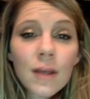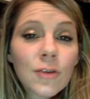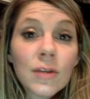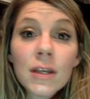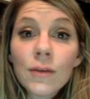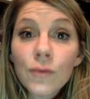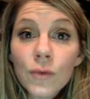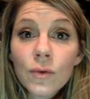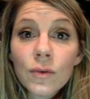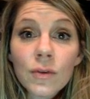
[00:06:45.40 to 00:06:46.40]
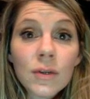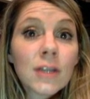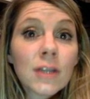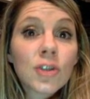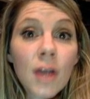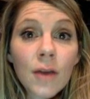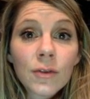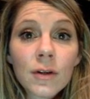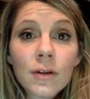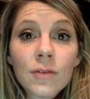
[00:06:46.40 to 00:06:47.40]
need food, you need
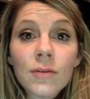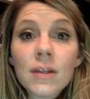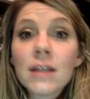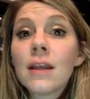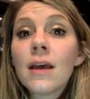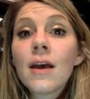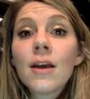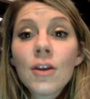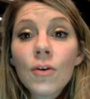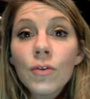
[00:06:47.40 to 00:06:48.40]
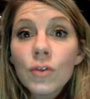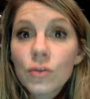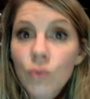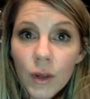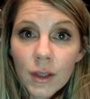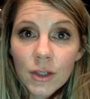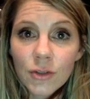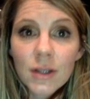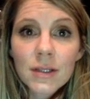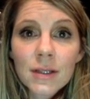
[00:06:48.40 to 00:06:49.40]
shelter, you need, your
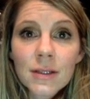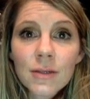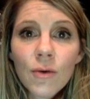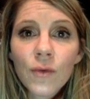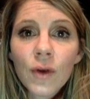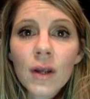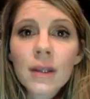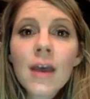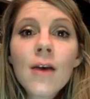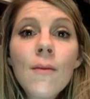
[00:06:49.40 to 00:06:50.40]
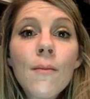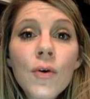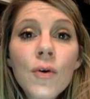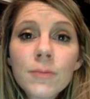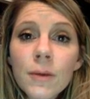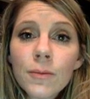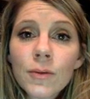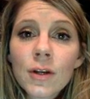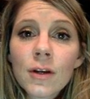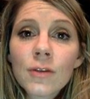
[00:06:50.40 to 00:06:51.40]
toiletries and so forth. Most people
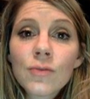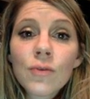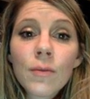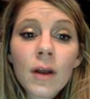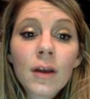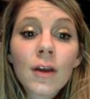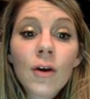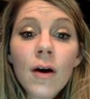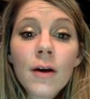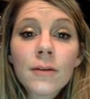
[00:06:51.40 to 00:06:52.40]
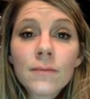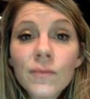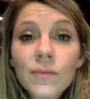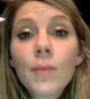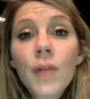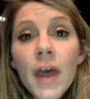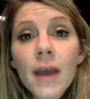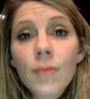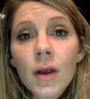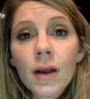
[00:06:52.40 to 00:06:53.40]
turn to a market called the
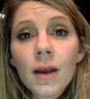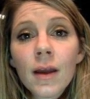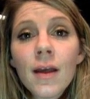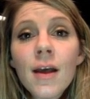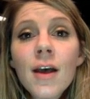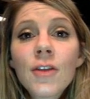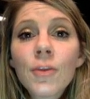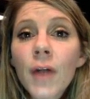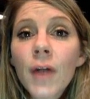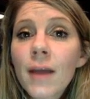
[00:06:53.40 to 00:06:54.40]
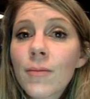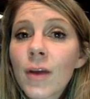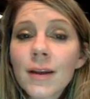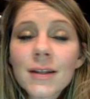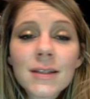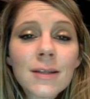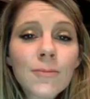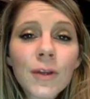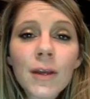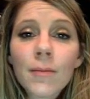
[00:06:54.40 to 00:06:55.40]
black market. The black market is
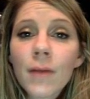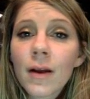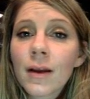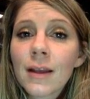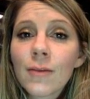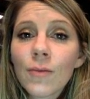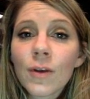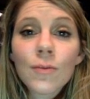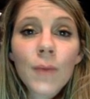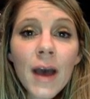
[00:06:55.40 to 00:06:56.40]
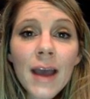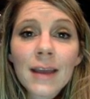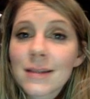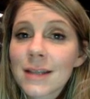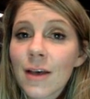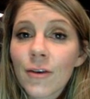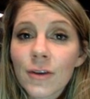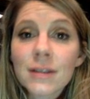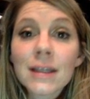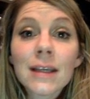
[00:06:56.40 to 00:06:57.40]
simply a market where you buy and sell
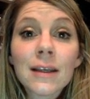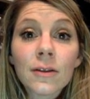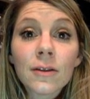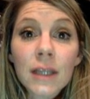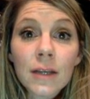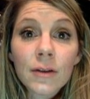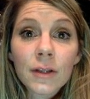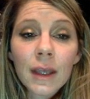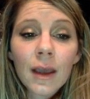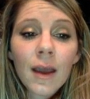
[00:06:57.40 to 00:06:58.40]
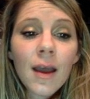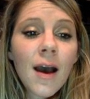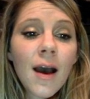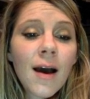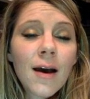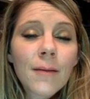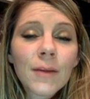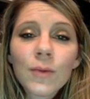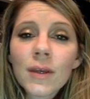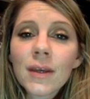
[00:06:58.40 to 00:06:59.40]
goods illegally.
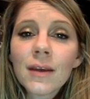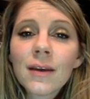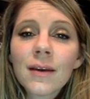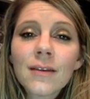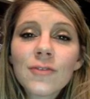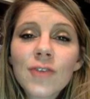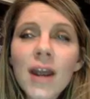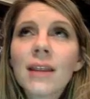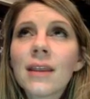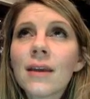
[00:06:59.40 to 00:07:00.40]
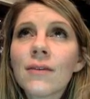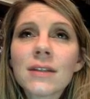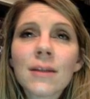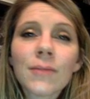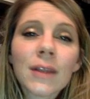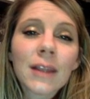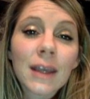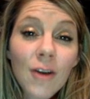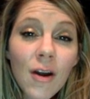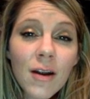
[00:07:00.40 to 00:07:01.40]
If we try to think of it something like
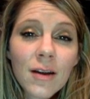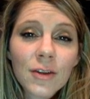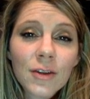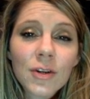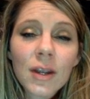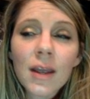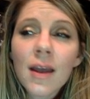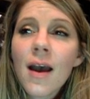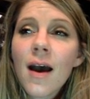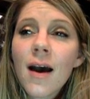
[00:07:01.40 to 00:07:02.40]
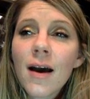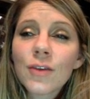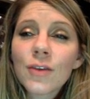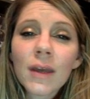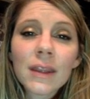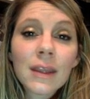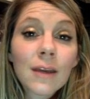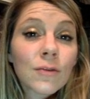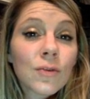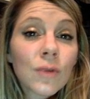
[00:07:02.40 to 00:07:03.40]
in our country, you might think
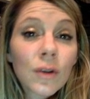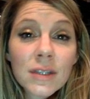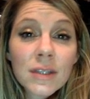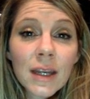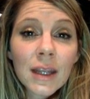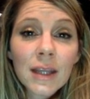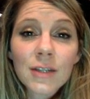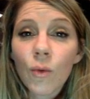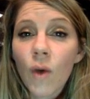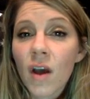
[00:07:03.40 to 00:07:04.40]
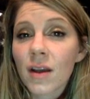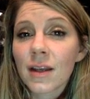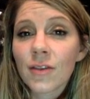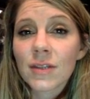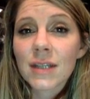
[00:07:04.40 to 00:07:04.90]
of New York City as you're walking down the